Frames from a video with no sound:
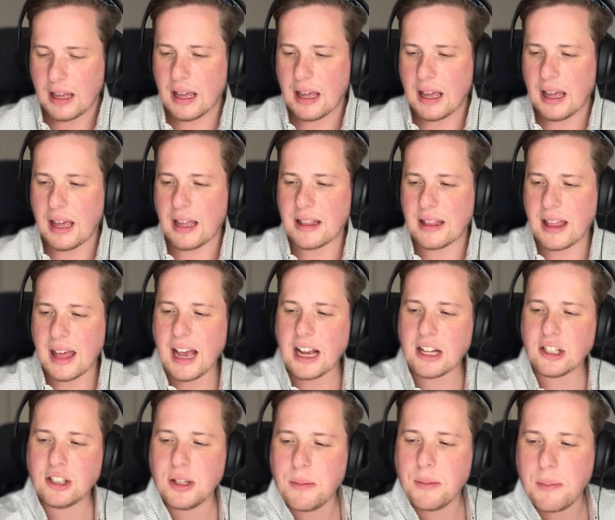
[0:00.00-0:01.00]
And they
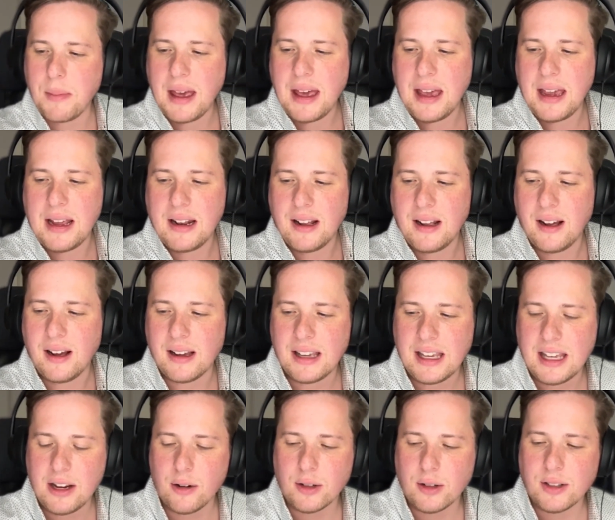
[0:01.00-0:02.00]
actually made a
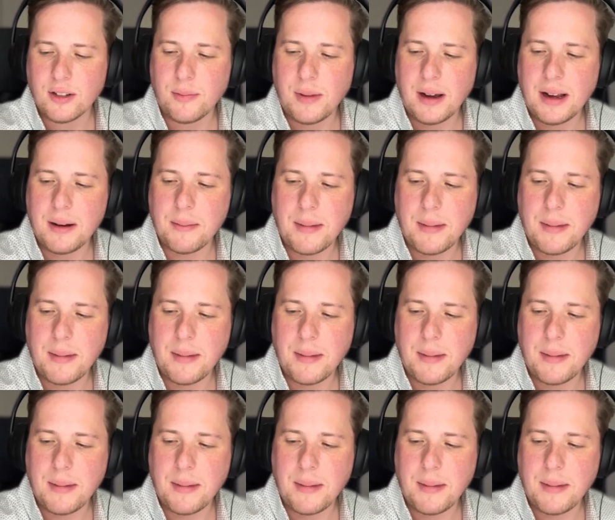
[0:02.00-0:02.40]
Heroes of Might